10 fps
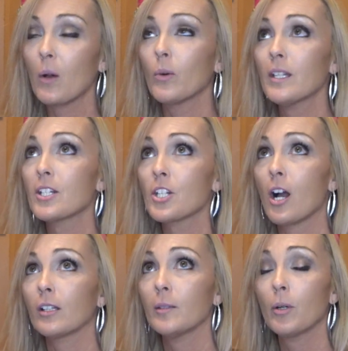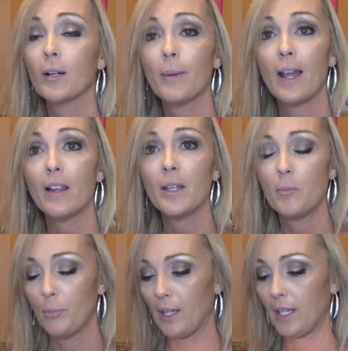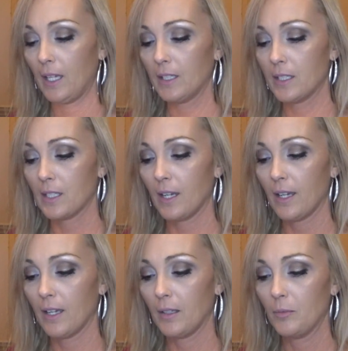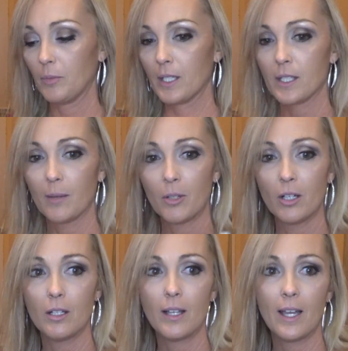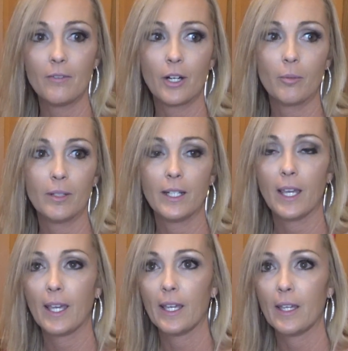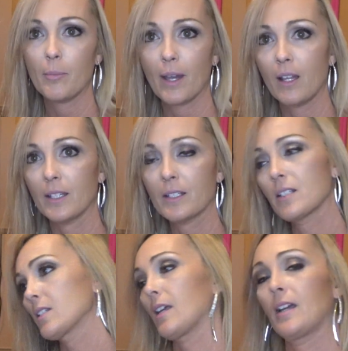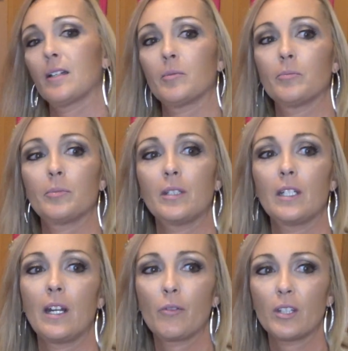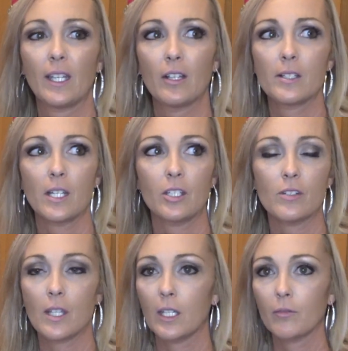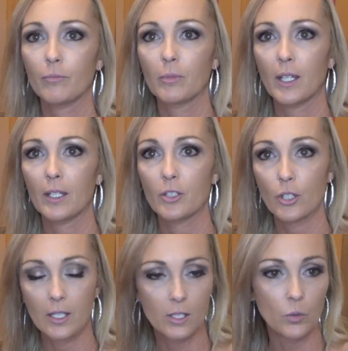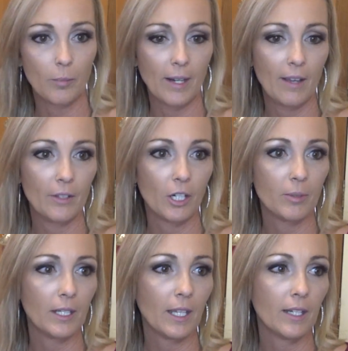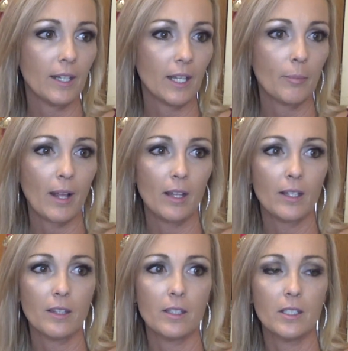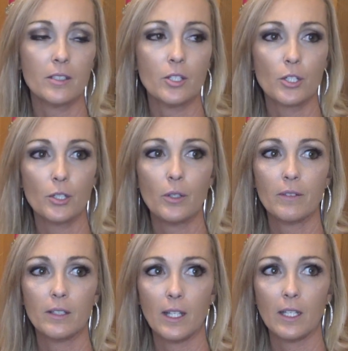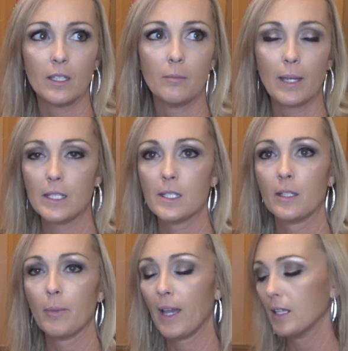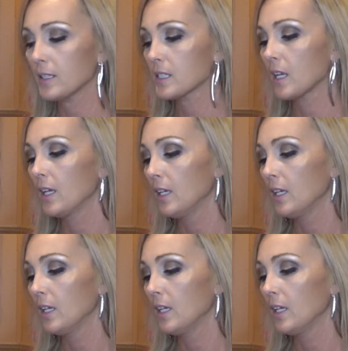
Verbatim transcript: I wanted the chocolate bar palette, but because um, I'm all, I have Urban Decay palettes um, and then everything else I use like uh, drugstore, but I have the Urban Decay Naked palette and then two of the Naked Basic palettes.